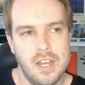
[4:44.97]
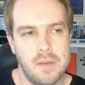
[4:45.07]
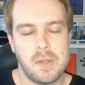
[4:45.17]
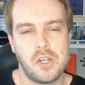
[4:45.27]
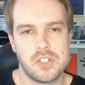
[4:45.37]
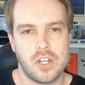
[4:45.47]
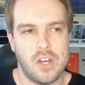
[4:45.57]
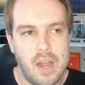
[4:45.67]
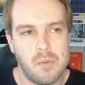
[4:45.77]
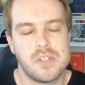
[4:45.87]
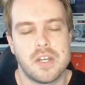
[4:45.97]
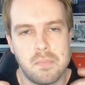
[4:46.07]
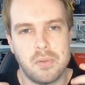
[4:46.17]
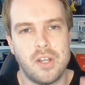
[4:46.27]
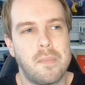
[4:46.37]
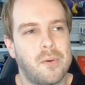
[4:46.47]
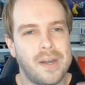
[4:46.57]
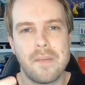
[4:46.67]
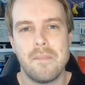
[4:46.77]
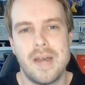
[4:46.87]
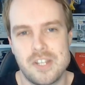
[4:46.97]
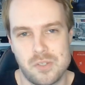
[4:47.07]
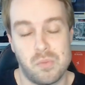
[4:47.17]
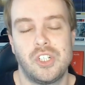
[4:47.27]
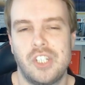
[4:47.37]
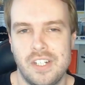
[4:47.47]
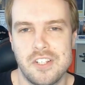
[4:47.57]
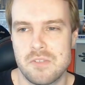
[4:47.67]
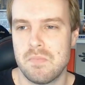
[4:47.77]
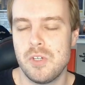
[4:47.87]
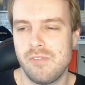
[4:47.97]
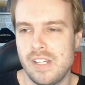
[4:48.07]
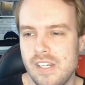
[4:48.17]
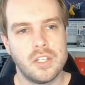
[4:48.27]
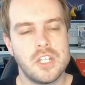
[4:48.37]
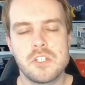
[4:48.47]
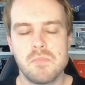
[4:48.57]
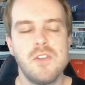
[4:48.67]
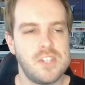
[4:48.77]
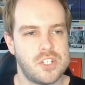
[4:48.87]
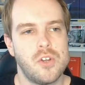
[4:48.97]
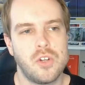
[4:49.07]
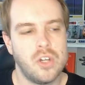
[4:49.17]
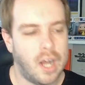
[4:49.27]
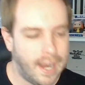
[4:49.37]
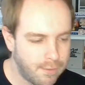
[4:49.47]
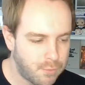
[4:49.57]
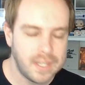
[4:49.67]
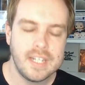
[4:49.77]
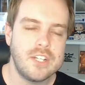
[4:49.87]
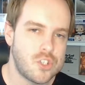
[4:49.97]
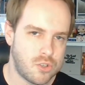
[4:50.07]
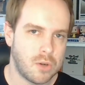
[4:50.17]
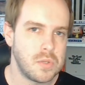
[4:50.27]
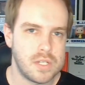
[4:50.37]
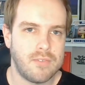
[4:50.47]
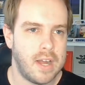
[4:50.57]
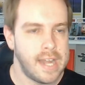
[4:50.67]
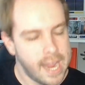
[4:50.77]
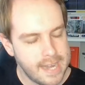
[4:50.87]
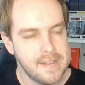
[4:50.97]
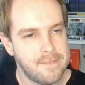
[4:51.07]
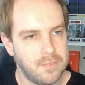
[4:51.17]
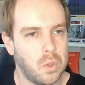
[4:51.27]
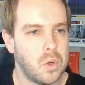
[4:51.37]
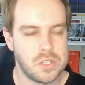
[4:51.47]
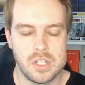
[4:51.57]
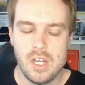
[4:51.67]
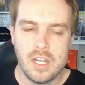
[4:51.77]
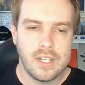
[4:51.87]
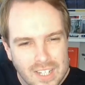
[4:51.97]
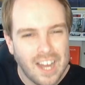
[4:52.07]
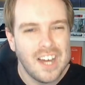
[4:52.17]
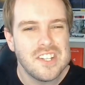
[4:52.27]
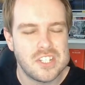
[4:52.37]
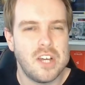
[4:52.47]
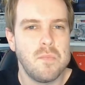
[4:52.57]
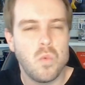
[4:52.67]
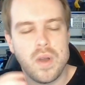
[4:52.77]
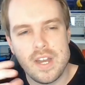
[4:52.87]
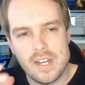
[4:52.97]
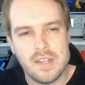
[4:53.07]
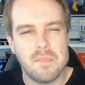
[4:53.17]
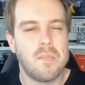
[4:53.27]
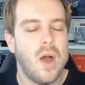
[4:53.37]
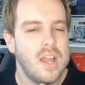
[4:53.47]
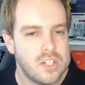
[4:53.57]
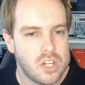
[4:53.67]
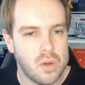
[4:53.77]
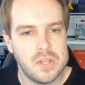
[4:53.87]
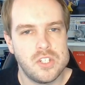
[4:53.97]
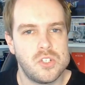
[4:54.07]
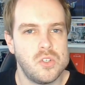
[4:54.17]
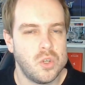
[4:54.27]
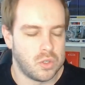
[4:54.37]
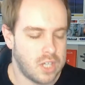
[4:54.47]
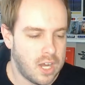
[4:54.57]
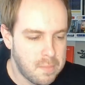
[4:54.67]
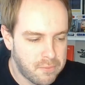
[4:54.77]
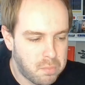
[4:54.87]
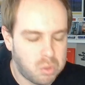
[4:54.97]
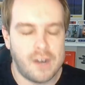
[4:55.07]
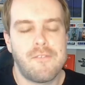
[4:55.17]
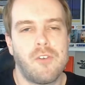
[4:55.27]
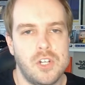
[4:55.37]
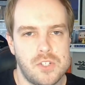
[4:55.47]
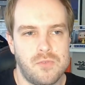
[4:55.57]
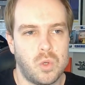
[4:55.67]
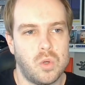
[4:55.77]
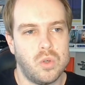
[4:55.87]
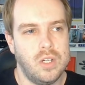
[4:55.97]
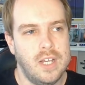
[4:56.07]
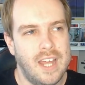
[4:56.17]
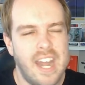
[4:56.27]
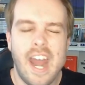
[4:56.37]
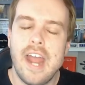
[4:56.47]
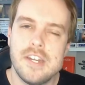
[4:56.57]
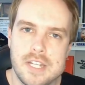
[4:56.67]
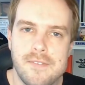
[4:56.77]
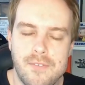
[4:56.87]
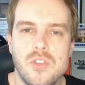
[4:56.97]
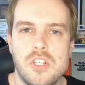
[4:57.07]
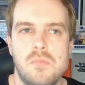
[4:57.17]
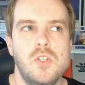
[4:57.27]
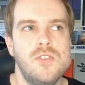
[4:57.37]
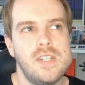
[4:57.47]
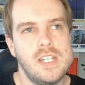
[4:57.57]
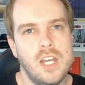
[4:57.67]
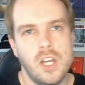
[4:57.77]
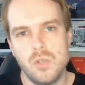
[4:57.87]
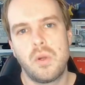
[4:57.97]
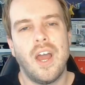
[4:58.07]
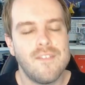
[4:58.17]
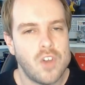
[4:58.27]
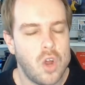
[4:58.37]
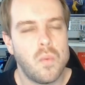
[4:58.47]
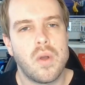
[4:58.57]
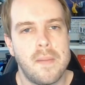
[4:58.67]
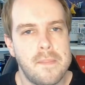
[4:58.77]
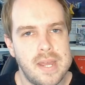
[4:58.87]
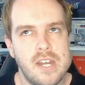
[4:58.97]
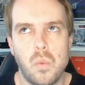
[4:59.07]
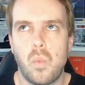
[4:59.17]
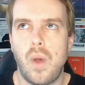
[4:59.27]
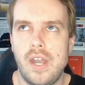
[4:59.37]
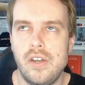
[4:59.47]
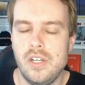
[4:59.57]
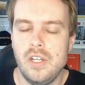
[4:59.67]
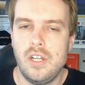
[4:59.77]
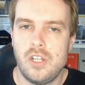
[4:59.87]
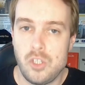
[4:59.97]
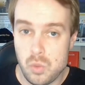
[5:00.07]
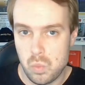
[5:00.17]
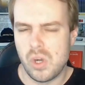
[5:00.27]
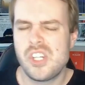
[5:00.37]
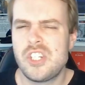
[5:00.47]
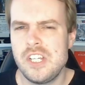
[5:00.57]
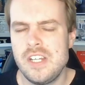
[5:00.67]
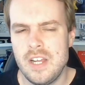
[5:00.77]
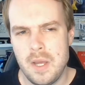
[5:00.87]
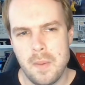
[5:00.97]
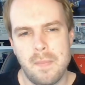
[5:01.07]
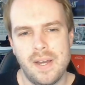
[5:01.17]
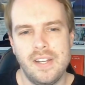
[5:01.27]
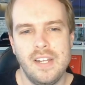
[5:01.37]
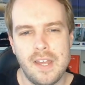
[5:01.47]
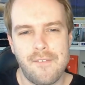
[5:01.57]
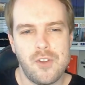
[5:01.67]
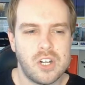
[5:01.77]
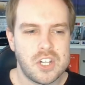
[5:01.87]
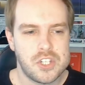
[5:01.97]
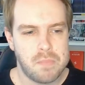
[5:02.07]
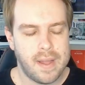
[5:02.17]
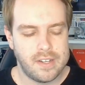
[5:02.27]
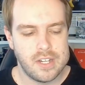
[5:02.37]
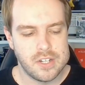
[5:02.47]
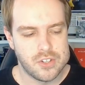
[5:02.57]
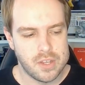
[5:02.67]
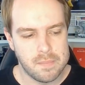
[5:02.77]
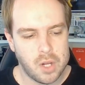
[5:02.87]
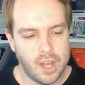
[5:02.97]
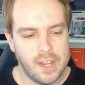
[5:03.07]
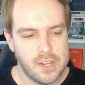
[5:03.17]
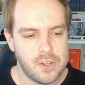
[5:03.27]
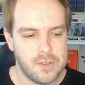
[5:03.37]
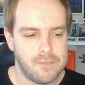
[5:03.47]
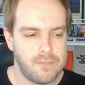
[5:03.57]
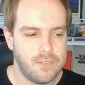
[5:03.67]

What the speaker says: because I was a blubbering mess watching this movie. This movie's so good, I really struggled to find any flaws. There are some where it might go into your type of preference for an ending for this movie. You'll kind of know what I mean when you watch it. But if you're expecting some kind of